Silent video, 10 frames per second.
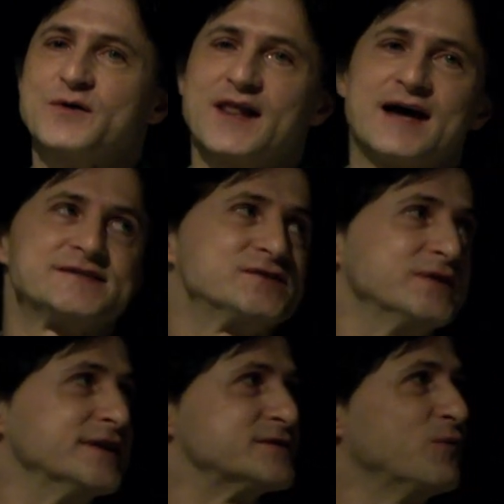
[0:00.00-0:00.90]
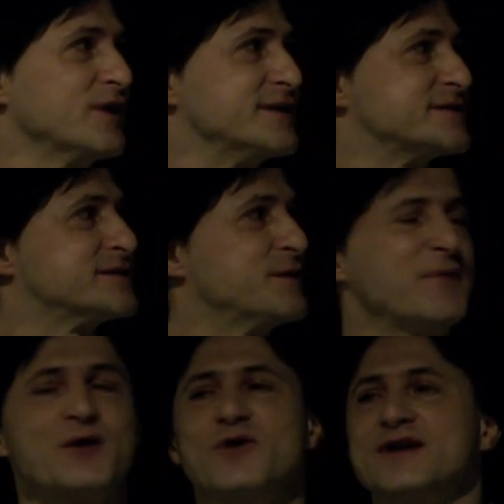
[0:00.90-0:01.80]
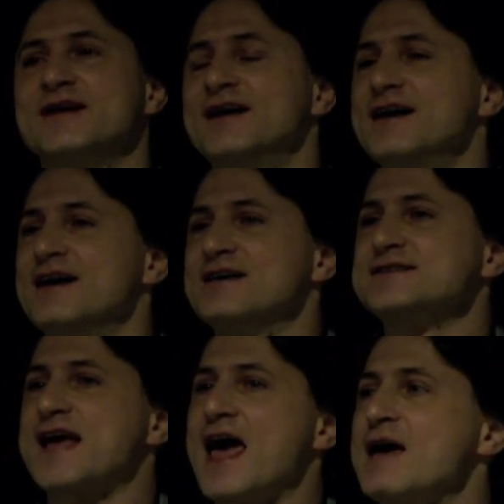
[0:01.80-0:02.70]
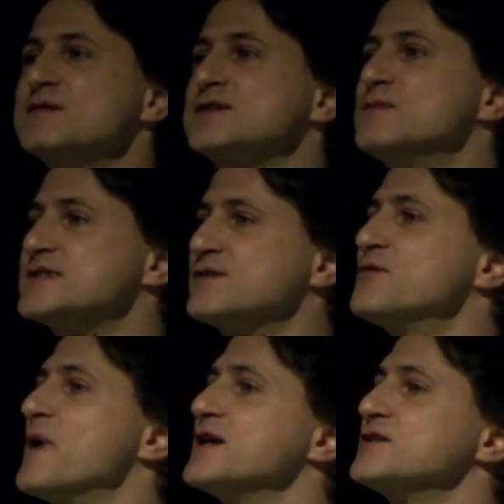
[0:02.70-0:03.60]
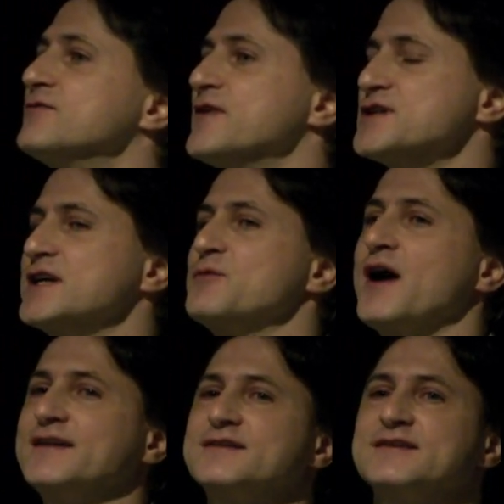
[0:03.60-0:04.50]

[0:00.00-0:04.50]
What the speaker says: the last 2 years. One is the big one, scams, misinformation, phishing, right?